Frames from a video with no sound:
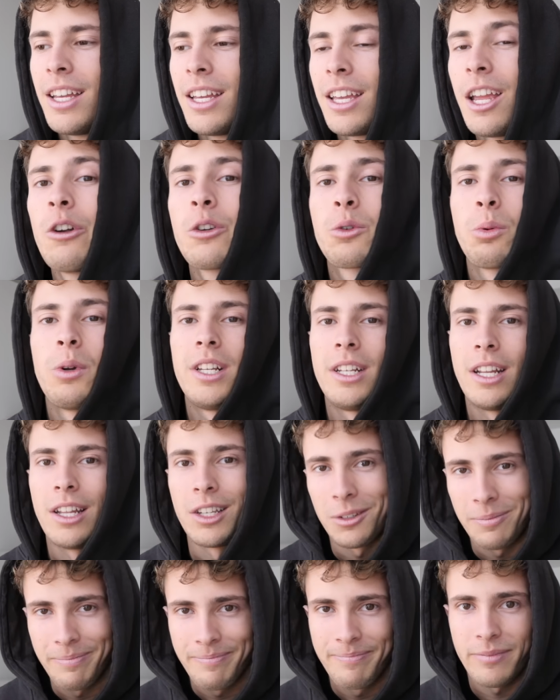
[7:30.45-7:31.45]
Here's what it
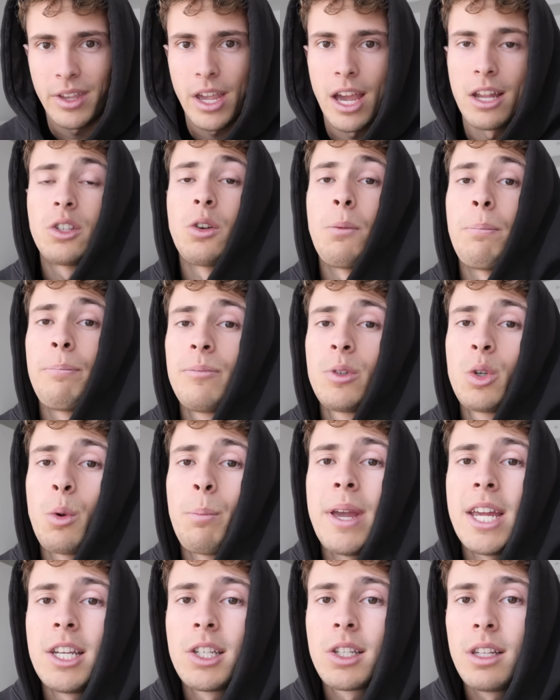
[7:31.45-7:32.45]
is. Okay, so
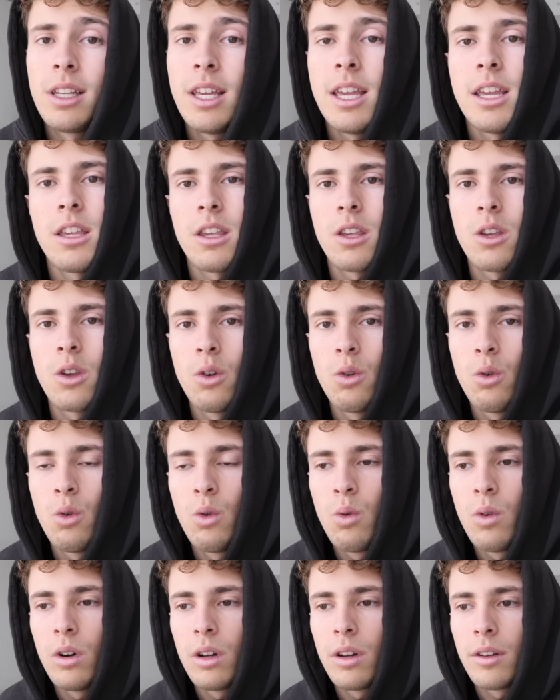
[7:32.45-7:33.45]
basically
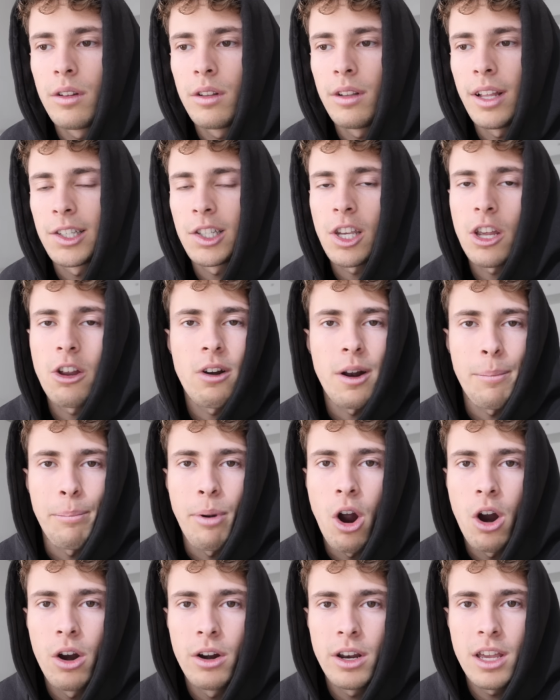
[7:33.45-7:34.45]
let's say you're at a
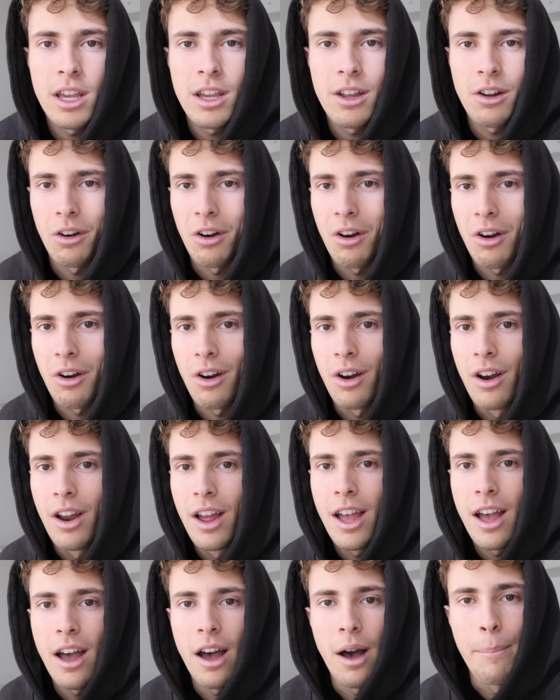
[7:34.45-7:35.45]
party or
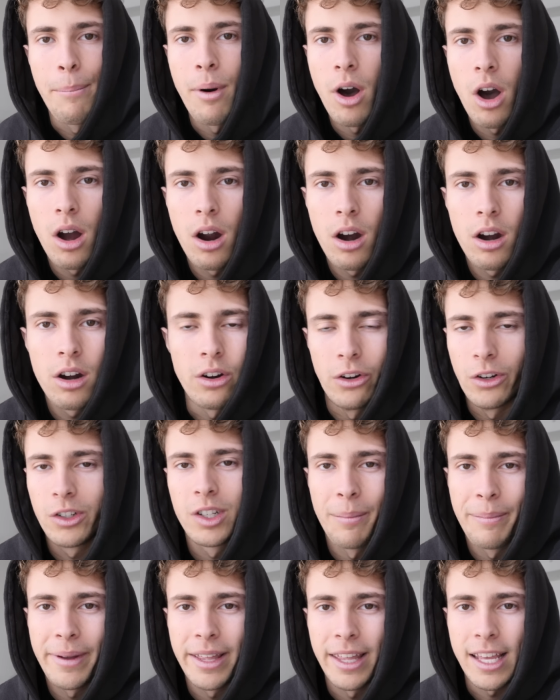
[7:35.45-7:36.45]
a bar or
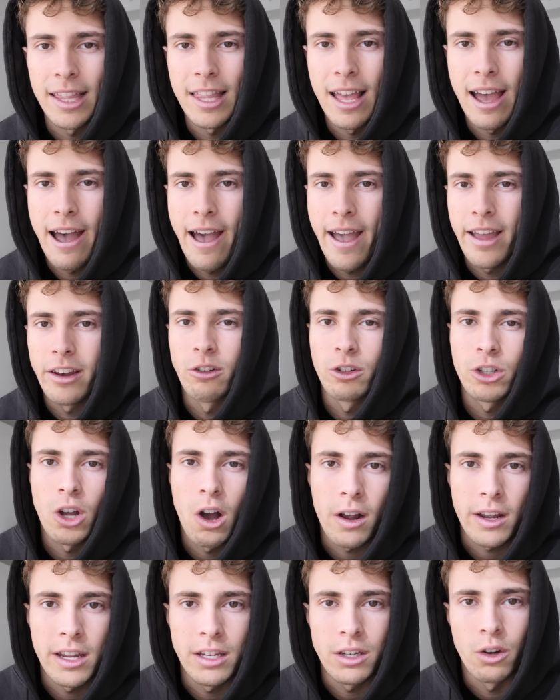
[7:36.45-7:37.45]
something like that, and you're
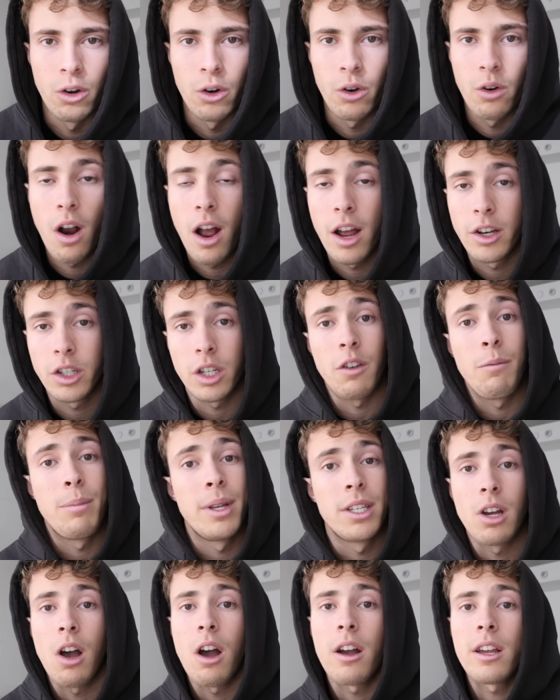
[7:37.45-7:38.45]
talking to your crush, and you've
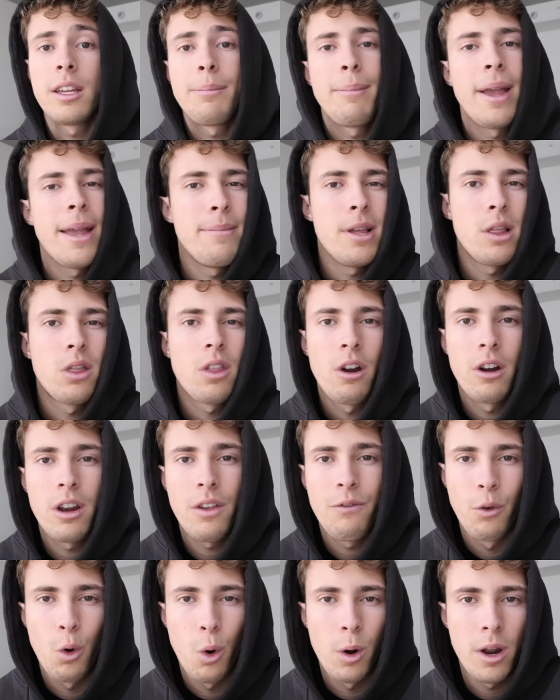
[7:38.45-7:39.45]
been talking maybe
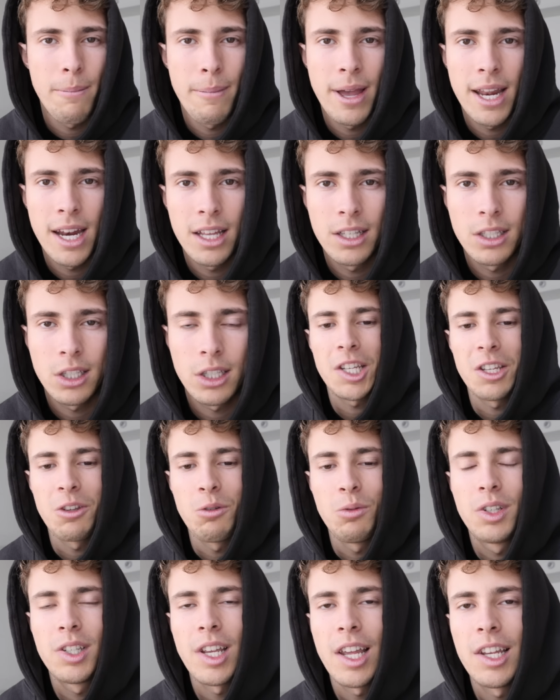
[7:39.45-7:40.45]
30, 40 minutes.
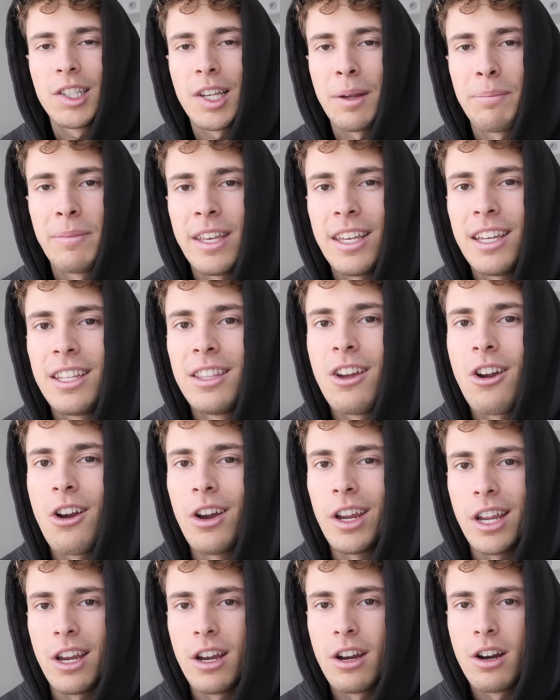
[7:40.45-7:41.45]
You say something in
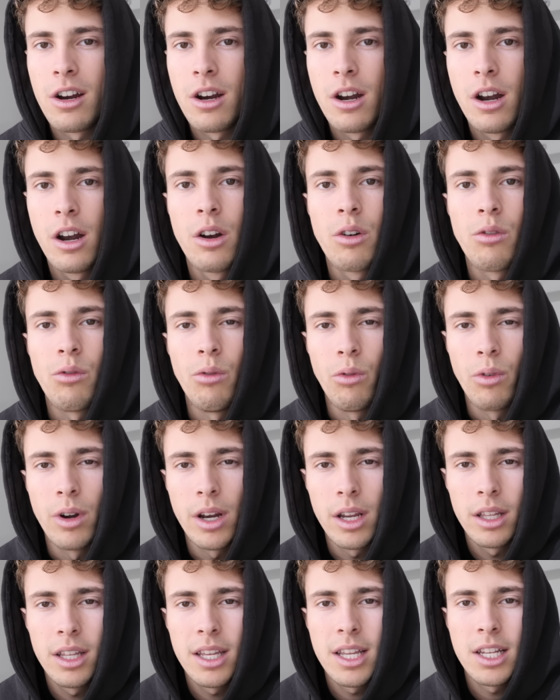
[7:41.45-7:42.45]
their ear
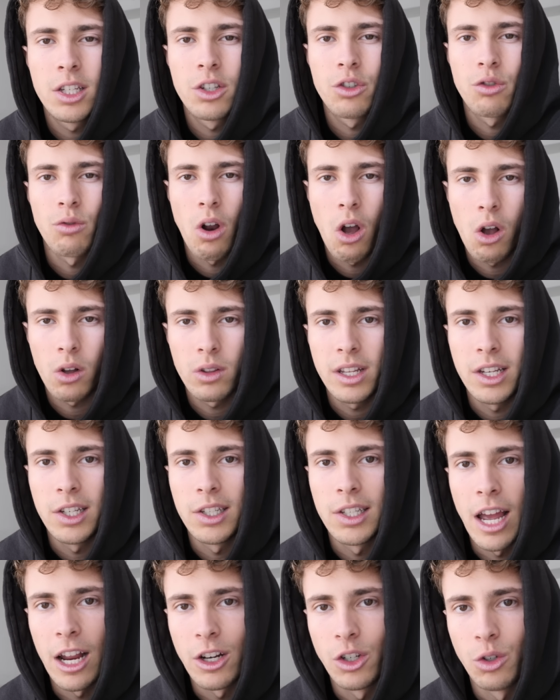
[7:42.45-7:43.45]
really strongly
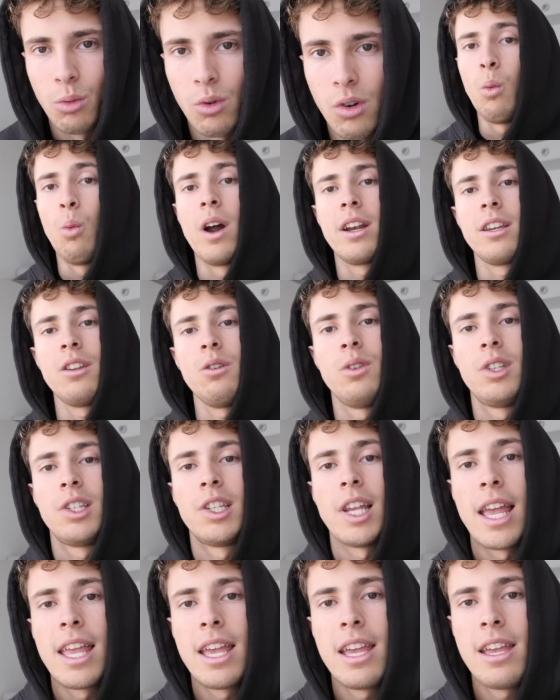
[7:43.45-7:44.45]
sexual. When you
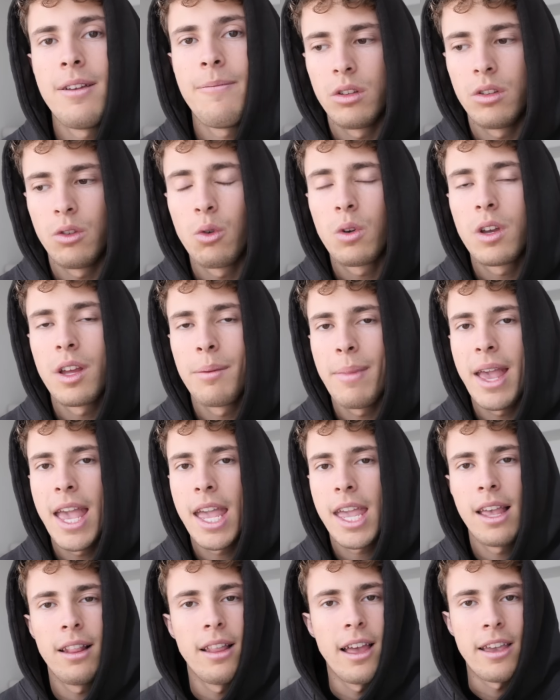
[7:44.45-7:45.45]
say it, you can
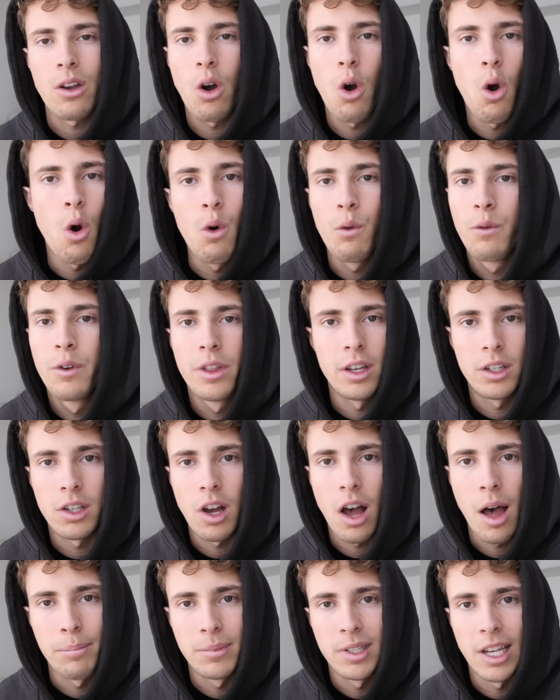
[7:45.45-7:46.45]
make it like over the
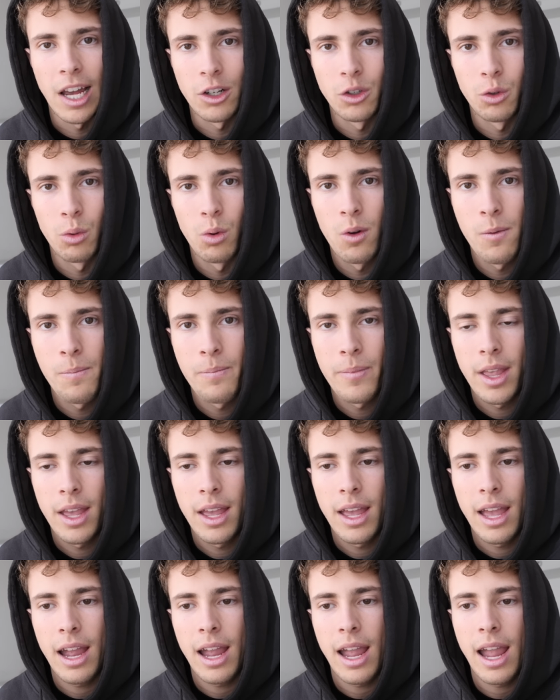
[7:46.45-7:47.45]
top sexual.
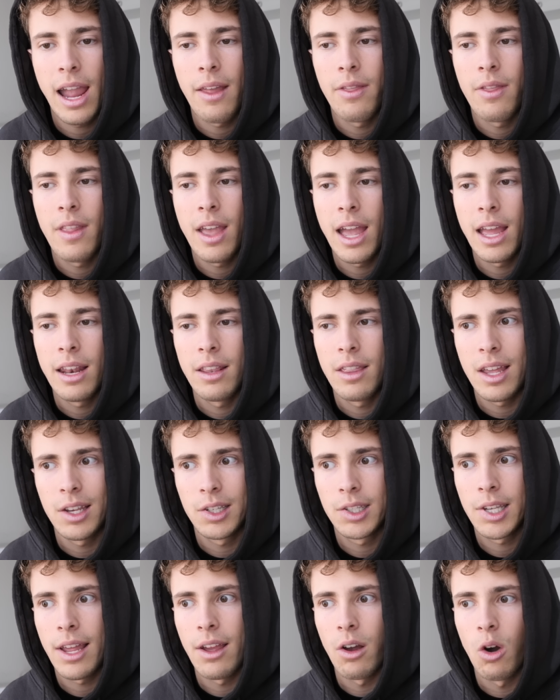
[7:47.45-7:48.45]
And then they
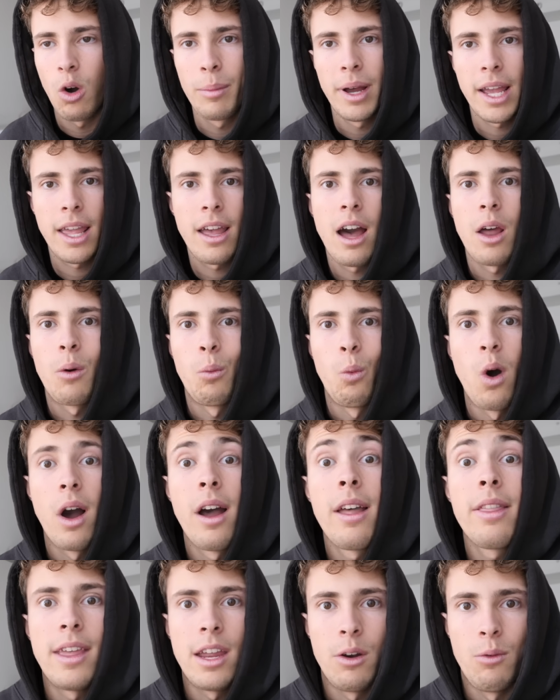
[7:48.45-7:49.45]
say, oh my God,
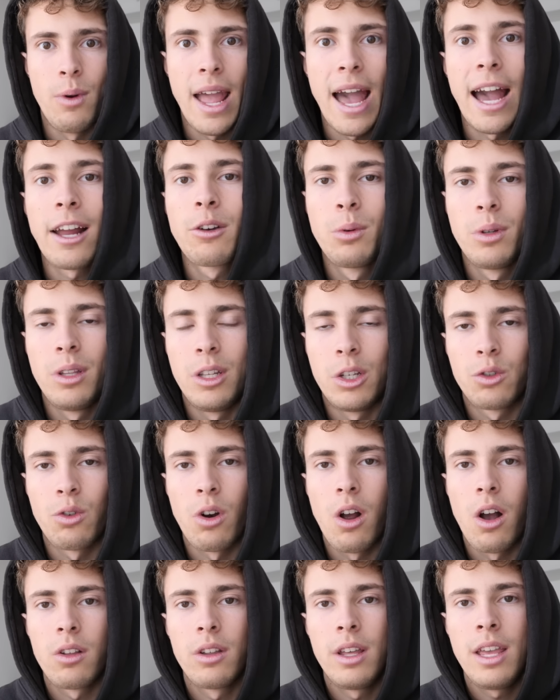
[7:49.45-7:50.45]
what? They react really
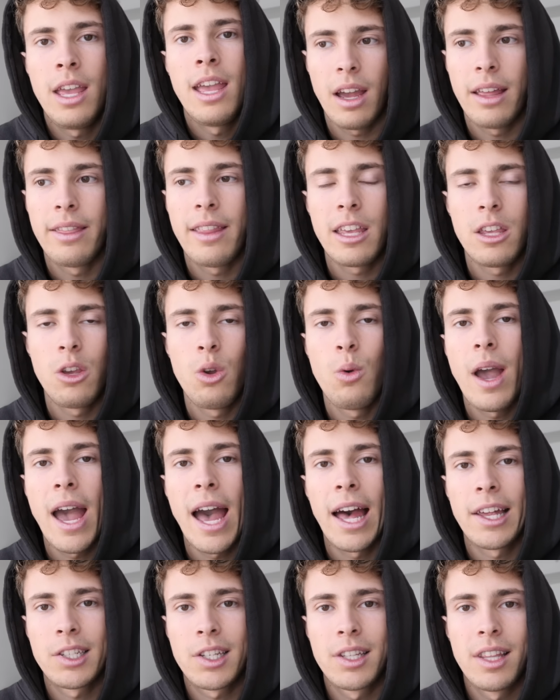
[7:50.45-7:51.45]
strongly. And then you
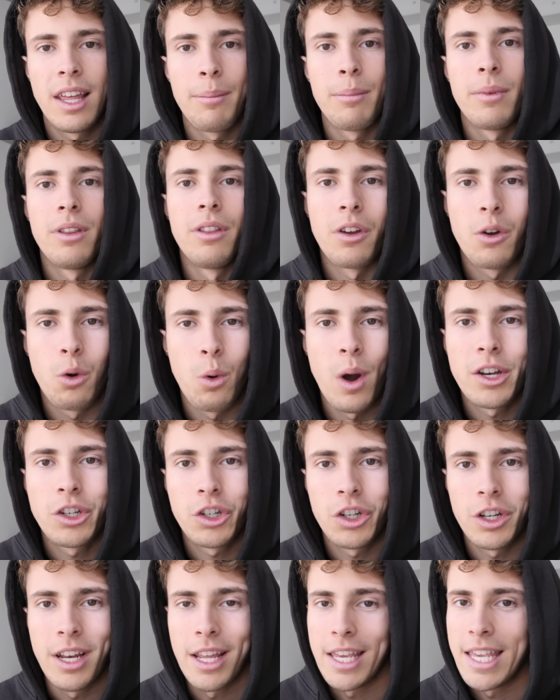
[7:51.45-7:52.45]
ask them the
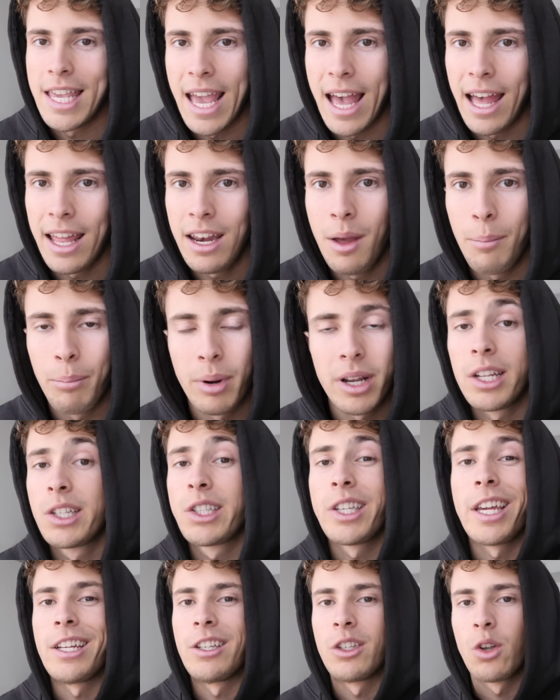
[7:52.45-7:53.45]
question again, but
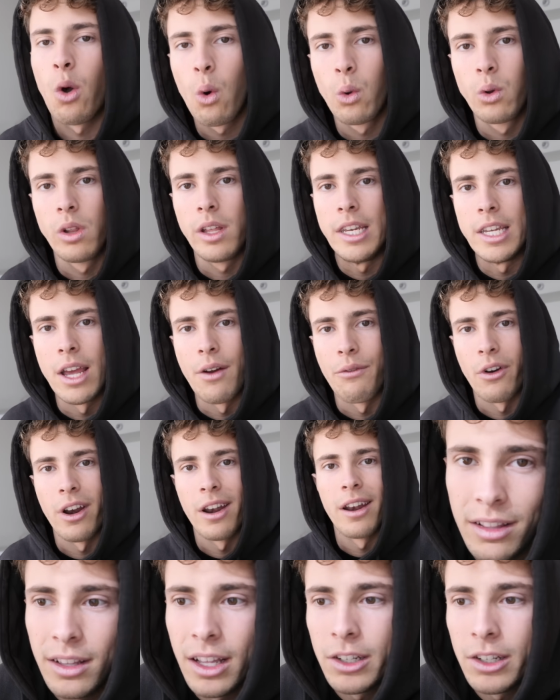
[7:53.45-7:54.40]
it's like totally different.